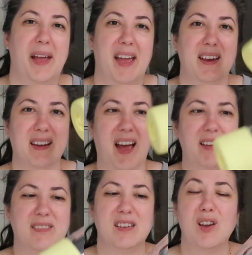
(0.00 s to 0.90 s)
and I
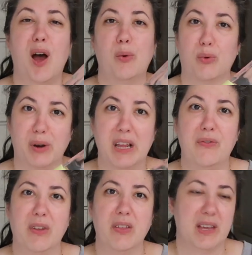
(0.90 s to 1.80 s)
did not
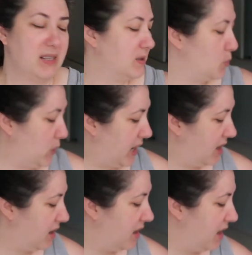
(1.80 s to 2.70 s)
refill this
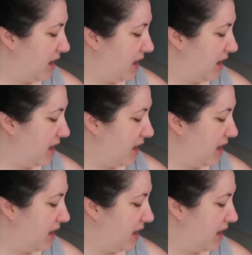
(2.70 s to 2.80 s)
when